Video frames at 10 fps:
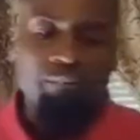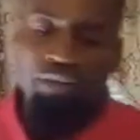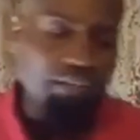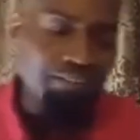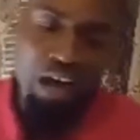
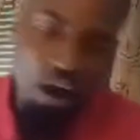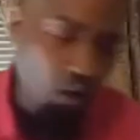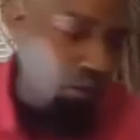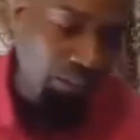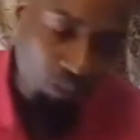but he's
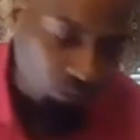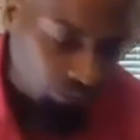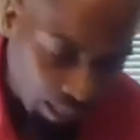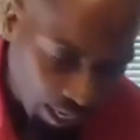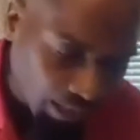always on
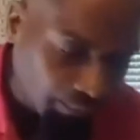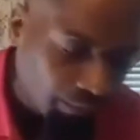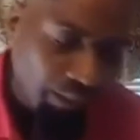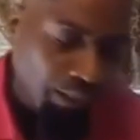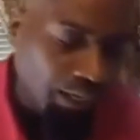time.
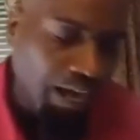Yes.